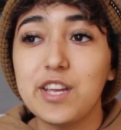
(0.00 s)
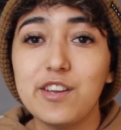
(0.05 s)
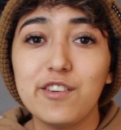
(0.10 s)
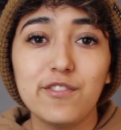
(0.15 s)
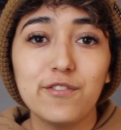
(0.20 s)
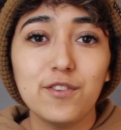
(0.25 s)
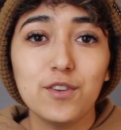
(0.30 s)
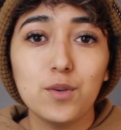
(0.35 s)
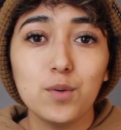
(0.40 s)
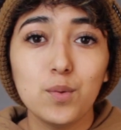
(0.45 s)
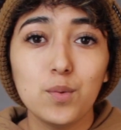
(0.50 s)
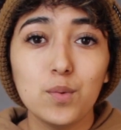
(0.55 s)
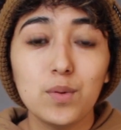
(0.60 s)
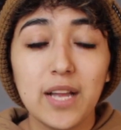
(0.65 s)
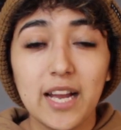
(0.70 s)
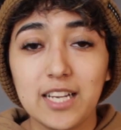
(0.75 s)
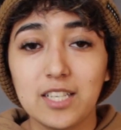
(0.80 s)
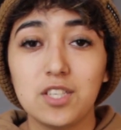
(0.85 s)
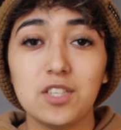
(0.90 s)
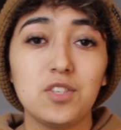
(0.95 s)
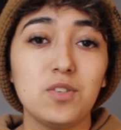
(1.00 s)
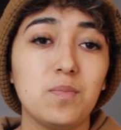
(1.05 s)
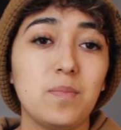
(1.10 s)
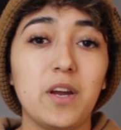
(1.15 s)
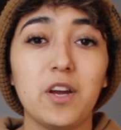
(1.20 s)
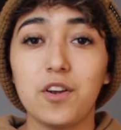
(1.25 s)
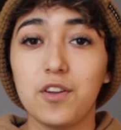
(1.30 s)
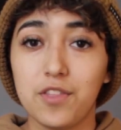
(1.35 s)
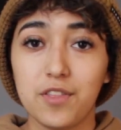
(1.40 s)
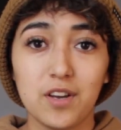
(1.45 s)
If you like to do
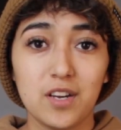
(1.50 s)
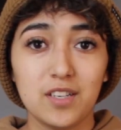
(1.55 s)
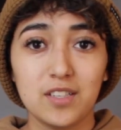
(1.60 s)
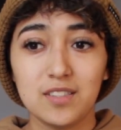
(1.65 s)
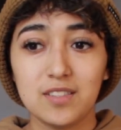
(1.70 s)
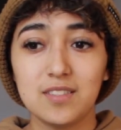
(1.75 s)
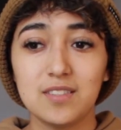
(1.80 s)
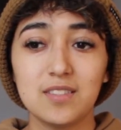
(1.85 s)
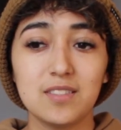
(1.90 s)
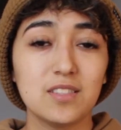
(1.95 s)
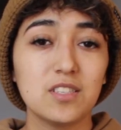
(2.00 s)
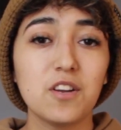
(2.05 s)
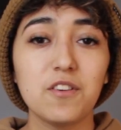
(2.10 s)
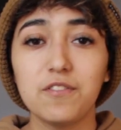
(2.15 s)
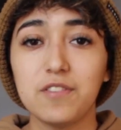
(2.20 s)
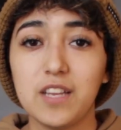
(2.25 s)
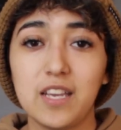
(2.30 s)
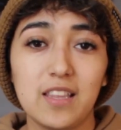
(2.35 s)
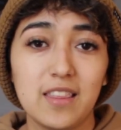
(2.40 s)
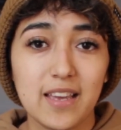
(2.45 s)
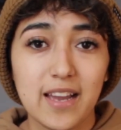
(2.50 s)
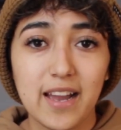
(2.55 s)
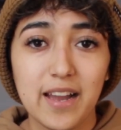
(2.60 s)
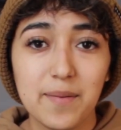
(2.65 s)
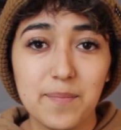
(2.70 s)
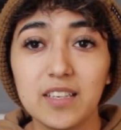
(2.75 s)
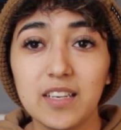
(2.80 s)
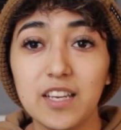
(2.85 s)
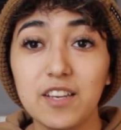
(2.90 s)
marathons, stuff like that.